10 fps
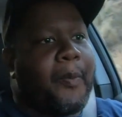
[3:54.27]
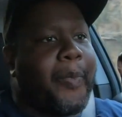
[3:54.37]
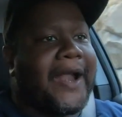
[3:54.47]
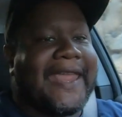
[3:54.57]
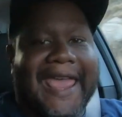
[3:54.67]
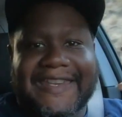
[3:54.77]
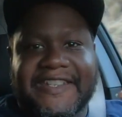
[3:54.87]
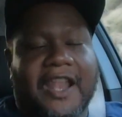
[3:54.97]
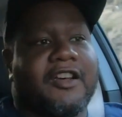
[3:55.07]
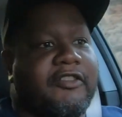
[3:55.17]
But it
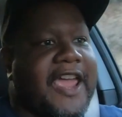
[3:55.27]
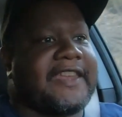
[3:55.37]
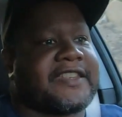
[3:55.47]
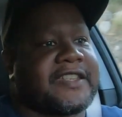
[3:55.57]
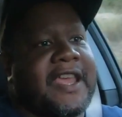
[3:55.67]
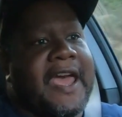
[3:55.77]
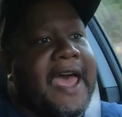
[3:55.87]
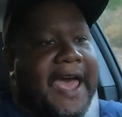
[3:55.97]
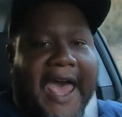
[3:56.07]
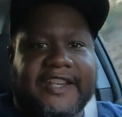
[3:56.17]
accelerates
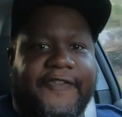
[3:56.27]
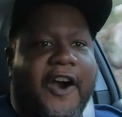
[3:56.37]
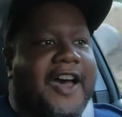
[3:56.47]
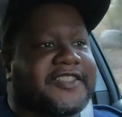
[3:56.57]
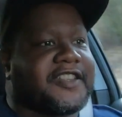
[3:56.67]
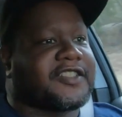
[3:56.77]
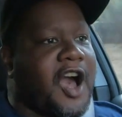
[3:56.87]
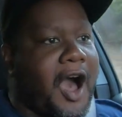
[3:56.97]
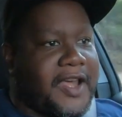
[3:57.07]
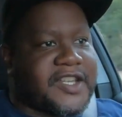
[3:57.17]
as fast as
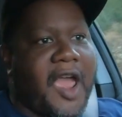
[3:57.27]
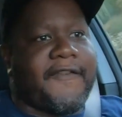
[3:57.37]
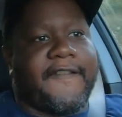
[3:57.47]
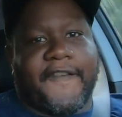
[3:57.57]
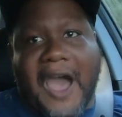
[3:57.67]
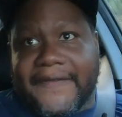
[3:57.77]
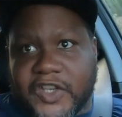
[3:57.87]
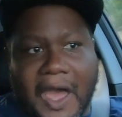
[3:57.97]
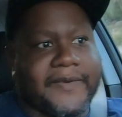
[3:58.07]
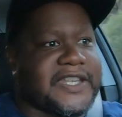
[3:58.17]
cars over 5
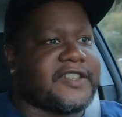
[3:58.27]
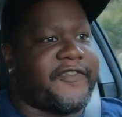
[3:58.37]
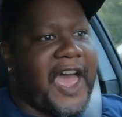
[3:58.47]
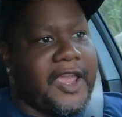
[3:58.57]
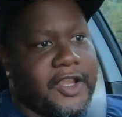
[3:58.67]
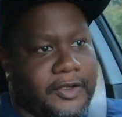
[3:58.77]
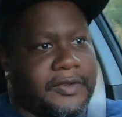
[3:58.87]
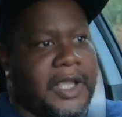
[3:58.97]
times its value.